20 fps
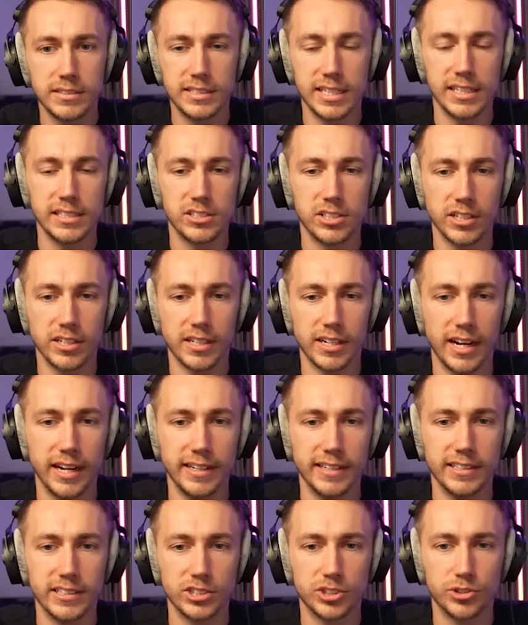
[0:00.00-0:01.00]
decent
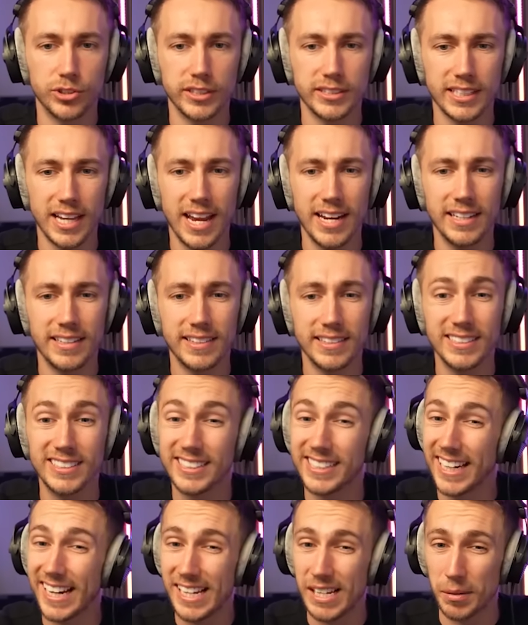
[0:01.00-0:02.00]
cleanliness, drinks anything
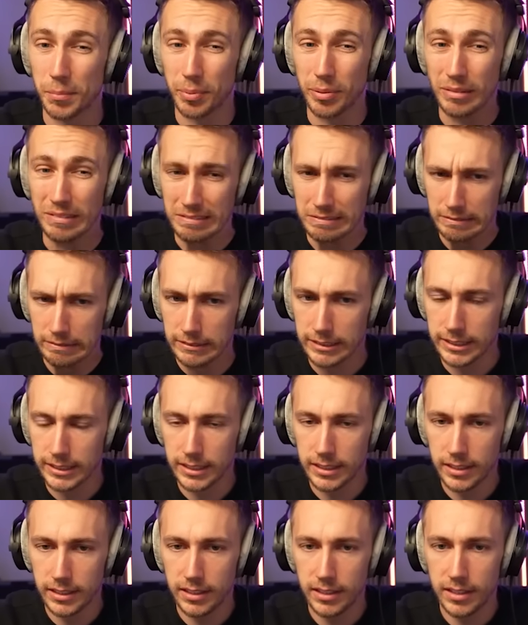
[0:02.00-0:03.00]
cheap.
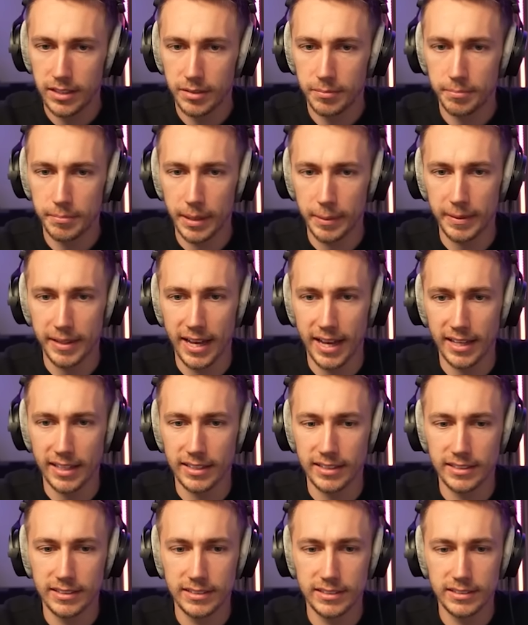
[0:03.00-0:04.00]
Maybe that
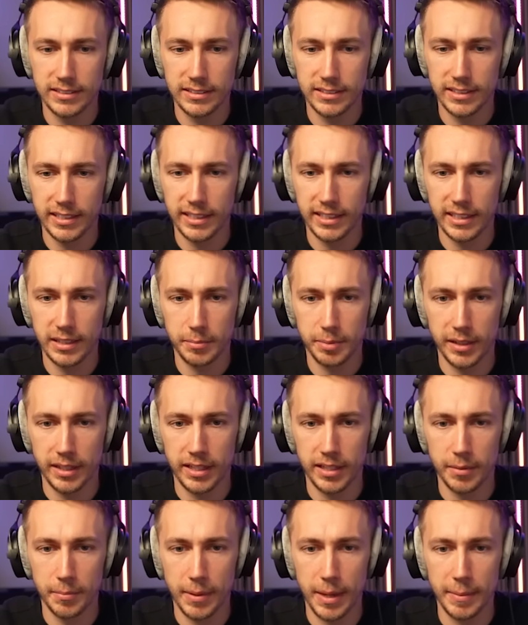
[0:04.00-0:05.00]
any
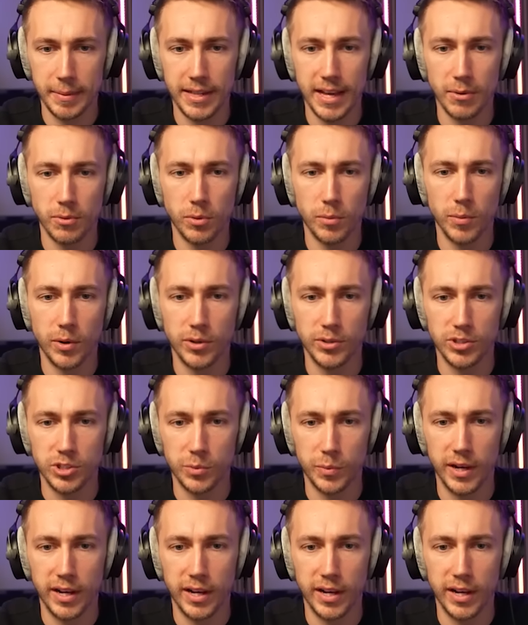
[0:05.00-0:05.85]
beer? Maybe that one won't do